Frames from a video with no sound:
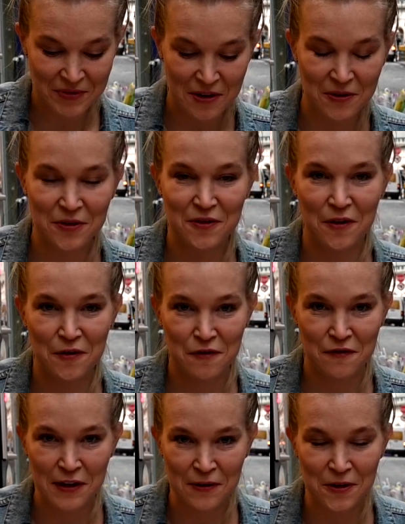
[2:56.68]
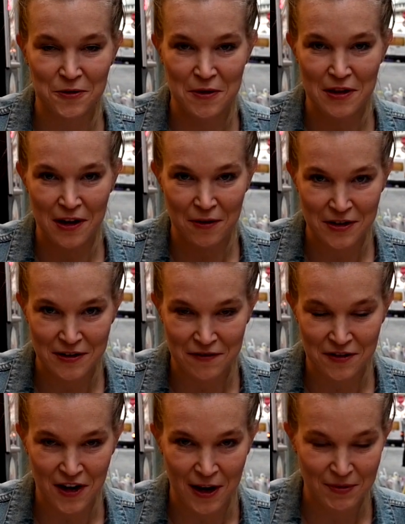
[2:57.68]
and also filled with loads of
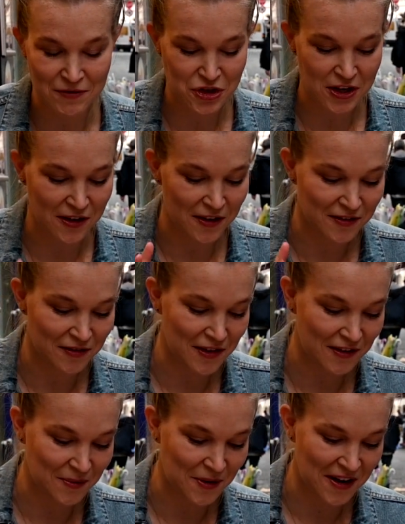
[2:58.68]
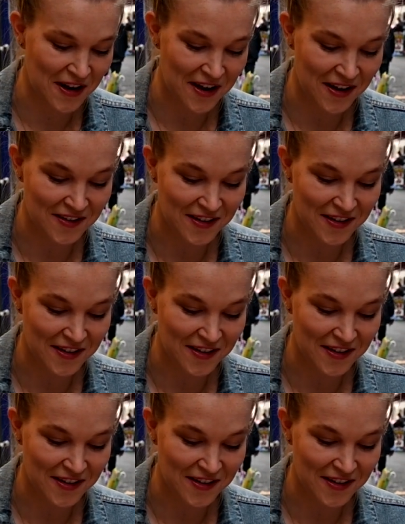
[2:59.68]
different types of cheese, and this one is